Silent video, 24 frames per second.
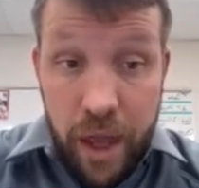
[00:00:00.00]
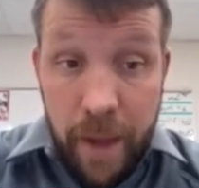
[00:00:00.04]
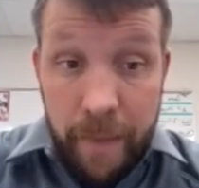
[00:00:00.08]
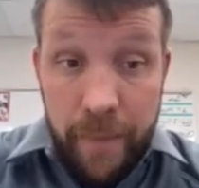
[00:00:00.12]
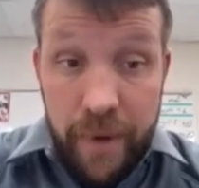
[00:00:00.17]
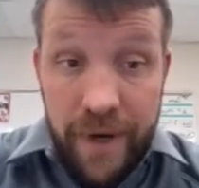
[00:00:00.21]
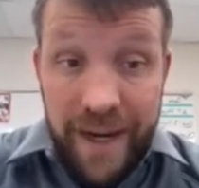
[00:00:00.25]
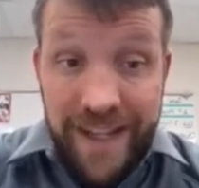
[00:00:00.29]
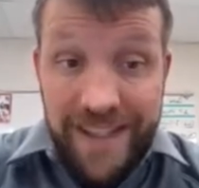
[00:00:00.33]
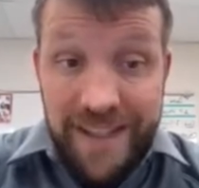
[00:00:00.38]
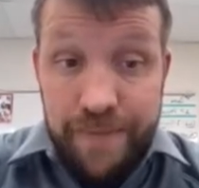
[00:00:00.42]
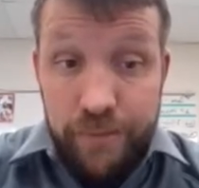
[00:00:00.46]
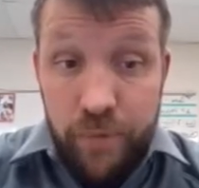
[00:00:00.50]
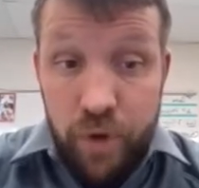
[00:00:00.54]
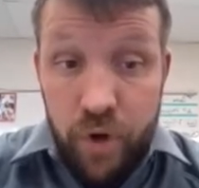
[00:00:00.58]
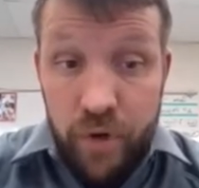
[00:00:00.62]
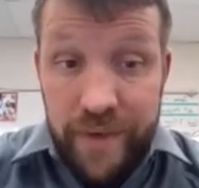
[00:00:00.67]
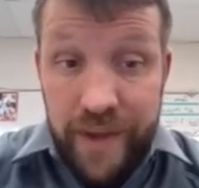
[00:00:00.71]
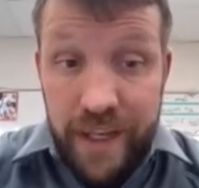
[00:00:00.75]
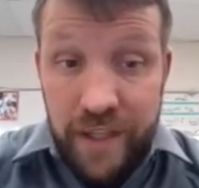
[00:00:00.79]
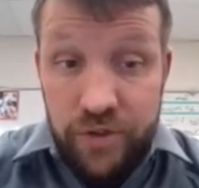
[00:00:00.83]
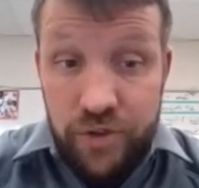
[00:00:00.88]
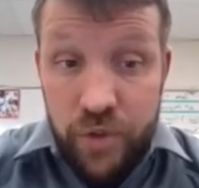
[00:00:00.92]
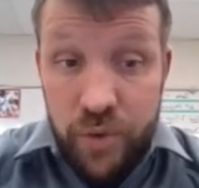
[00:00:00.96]
but it's
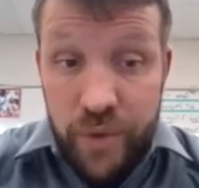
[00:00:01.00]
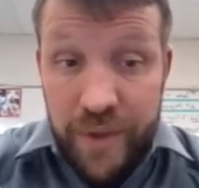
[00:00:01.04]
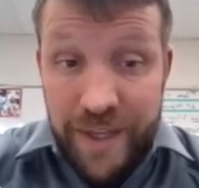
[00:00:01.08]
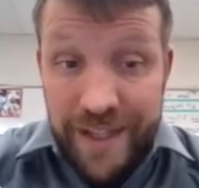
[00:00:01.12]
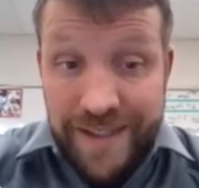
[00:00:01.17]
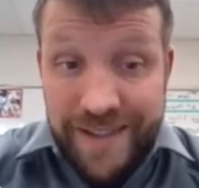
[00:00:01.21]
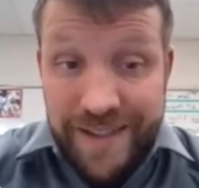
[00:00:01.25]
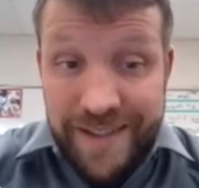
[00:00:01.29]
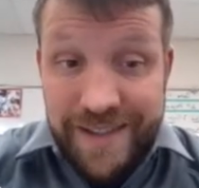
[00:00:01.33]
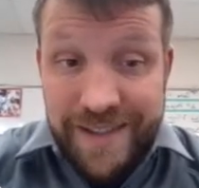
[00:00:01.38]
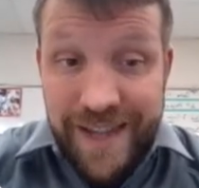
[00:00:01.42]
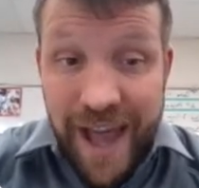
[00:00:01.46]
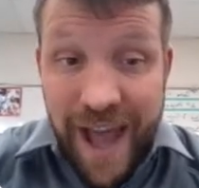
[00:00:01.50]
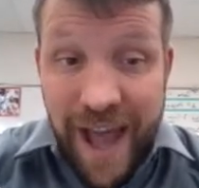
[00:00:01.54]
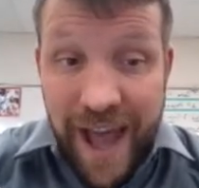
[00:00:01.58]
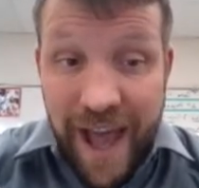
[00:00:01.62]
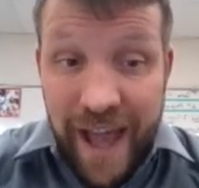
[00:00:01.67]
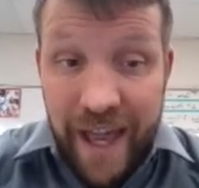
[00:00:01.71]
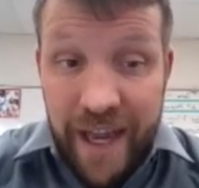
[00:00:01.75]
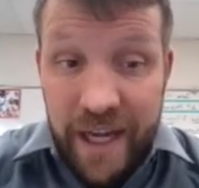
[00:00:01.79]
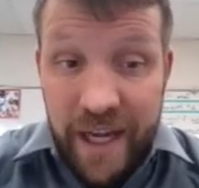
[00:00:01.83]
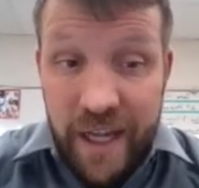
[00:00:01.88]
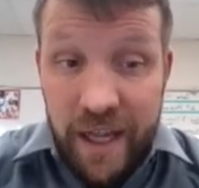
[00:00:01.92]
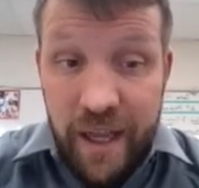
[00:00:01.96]
moving to the
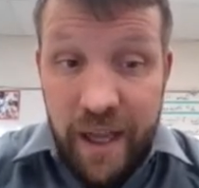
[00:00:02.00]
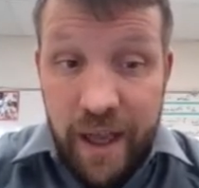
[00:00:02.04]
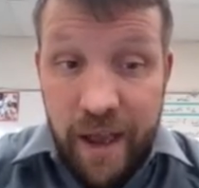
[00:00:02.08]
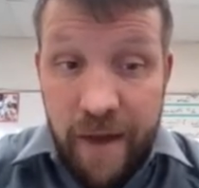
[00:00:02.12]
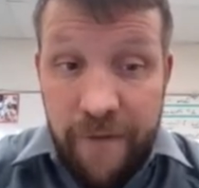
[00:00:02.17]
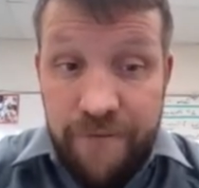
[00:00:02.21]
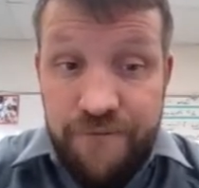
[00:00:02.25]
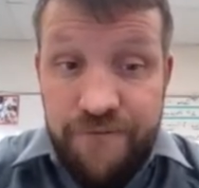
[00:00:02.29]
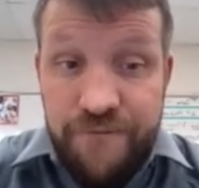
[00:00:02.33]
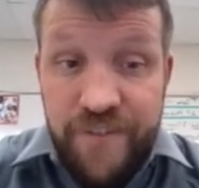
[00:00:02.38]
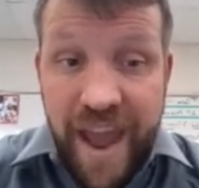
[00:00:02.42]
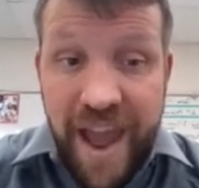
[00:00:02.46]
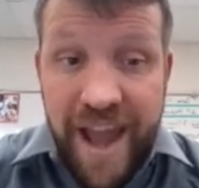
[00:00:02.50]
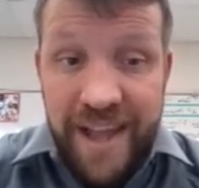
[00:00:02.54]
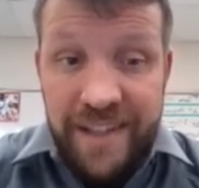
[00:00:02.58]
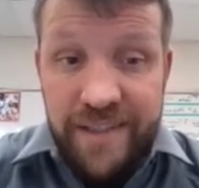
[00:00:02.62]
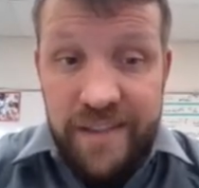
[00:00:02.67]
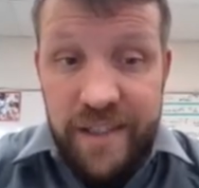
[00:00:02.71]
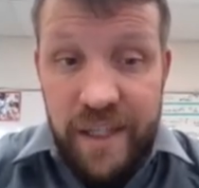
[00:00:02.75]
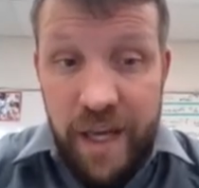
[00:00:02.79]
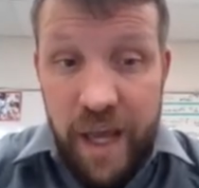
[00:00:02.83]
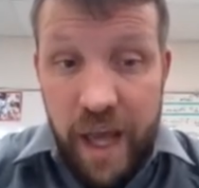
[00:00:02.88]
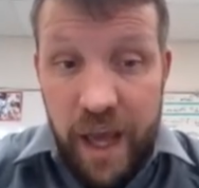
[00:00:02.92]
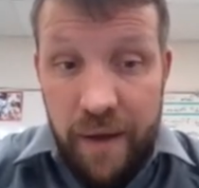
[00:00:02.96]
side
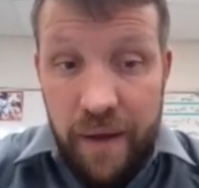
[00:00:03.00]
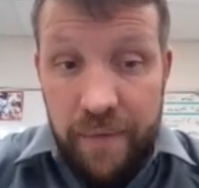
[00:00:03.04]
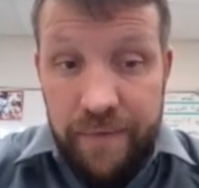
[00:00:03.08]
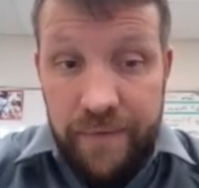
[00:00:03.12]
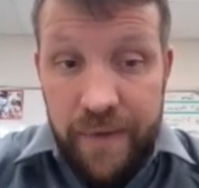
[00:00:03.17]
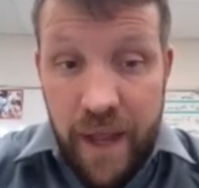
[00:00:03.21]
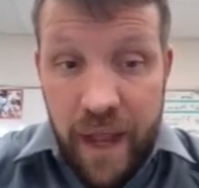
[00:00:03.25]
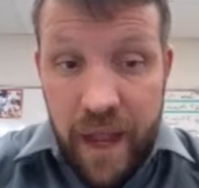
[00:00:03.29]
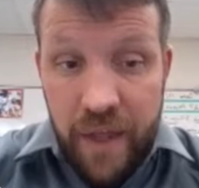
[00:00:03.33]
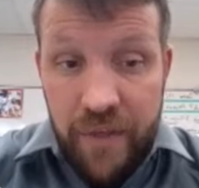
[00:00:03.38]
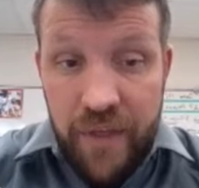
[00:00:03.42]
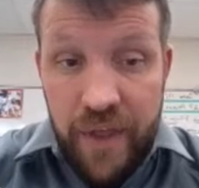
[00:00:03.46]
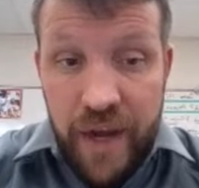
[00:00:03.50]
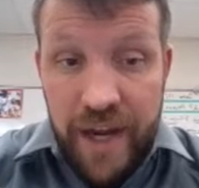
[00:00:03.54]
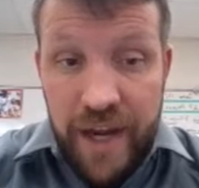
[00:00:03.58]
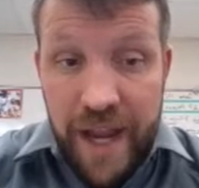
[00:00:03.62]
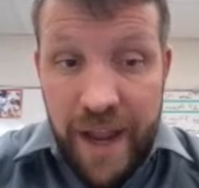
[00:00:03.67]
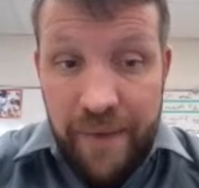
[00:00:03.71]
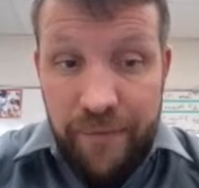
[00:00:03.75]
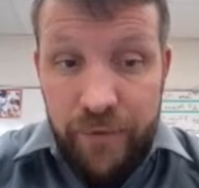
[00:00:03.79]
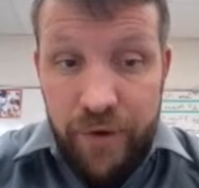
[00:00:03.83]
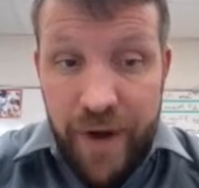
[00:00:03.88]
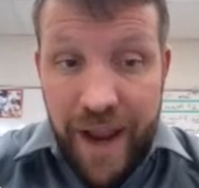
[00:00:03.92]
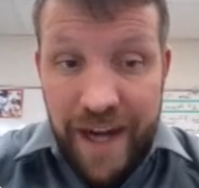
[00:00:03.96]
fast enough that it
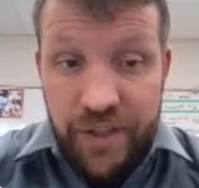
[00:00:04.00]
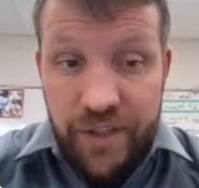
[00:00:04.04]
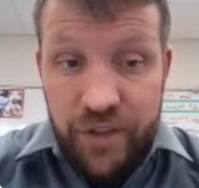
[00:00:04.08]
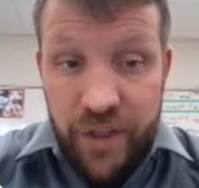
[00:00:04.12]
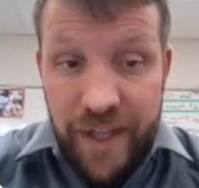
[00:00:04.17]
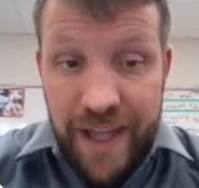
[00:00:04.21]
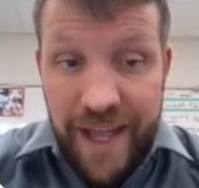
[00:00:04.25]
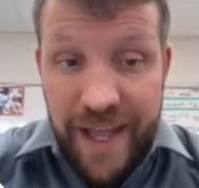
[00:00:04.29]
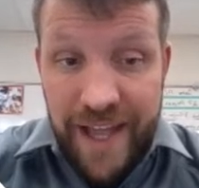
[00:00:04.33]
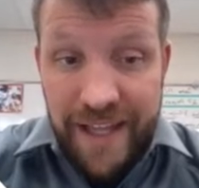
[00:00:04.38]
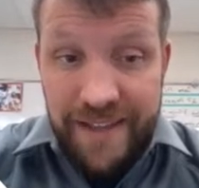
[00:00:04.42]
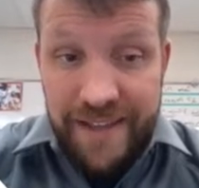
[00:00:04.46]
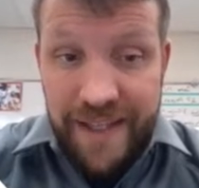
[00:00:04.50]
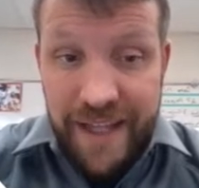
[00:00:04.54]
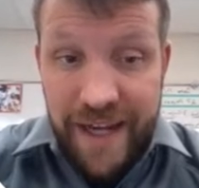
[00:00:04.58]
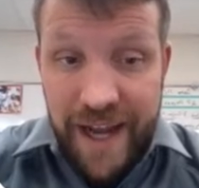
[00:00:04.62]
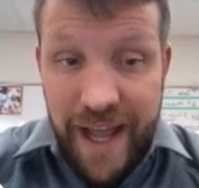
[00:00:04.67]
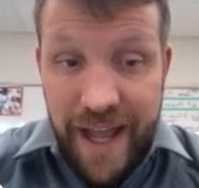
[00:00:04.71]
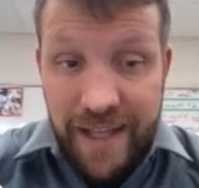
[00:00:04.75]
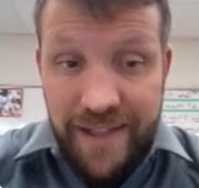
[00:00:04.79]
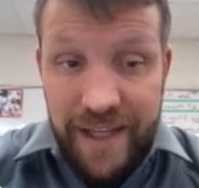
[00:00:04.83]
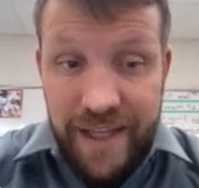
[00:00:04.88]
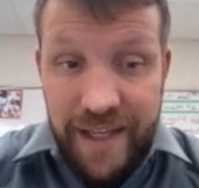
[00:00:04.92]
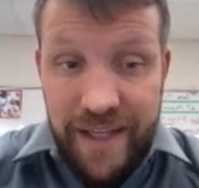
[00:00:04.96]
never actually hits it
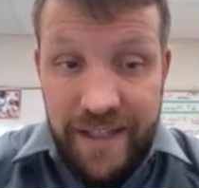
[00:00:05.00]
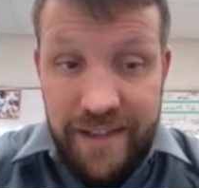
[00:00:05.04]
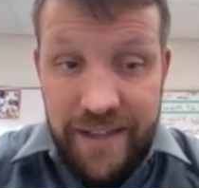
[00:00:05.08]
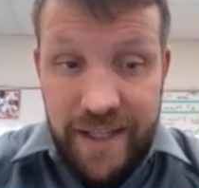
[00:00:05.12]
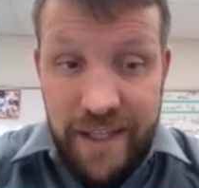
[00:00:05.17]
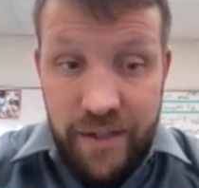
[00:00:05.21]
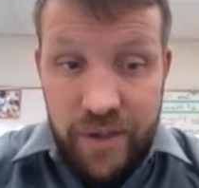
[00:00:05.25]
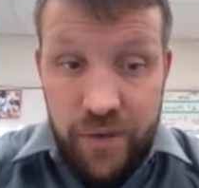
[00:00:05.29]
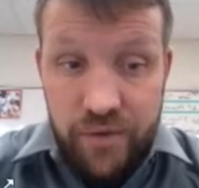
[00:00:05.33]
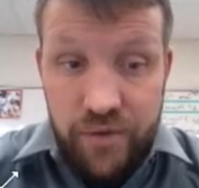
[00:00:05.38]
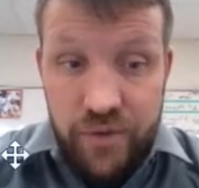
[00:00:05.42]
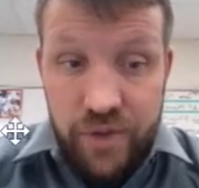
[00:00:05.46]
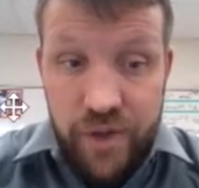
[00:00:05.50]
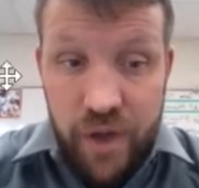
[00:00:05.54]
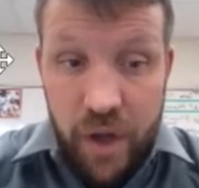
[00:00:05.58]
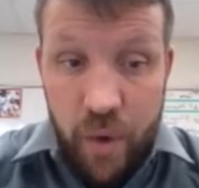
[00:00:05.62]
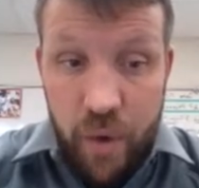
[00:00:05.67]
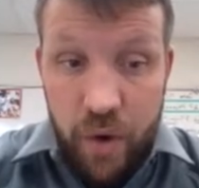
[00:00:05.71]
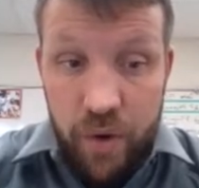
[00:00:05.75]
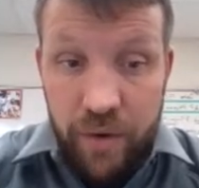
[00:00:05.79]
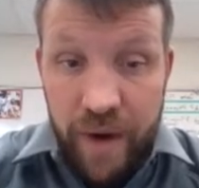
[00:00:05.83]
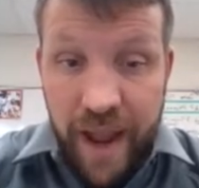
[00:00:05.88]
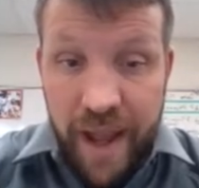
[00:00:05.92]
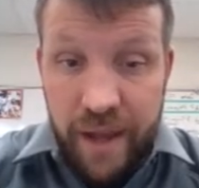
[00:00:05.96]
as it continues to
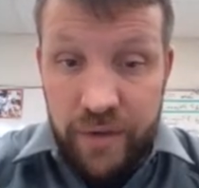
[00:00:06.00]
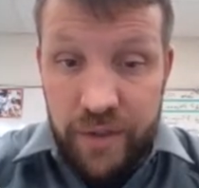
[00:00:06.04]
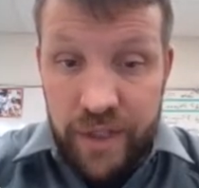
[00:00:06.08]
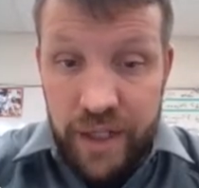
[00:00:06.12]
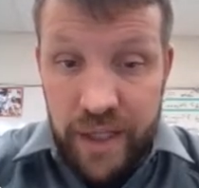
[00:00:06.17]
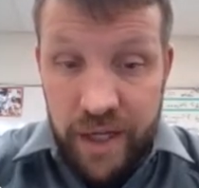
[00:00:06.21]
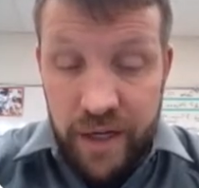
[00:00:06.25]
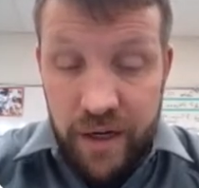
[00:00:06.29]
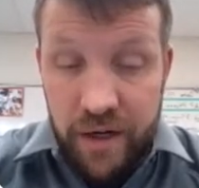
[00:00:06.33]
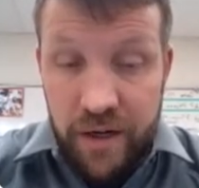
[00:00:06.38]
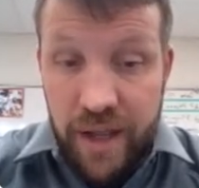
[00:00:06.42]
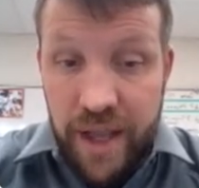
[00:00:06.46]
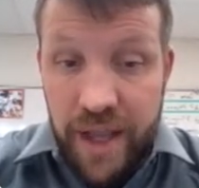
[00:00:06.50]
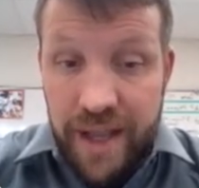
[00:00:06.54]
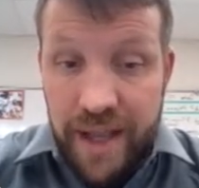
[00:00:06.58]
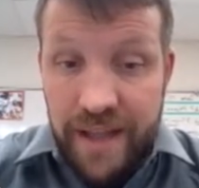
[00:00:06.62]
go around here.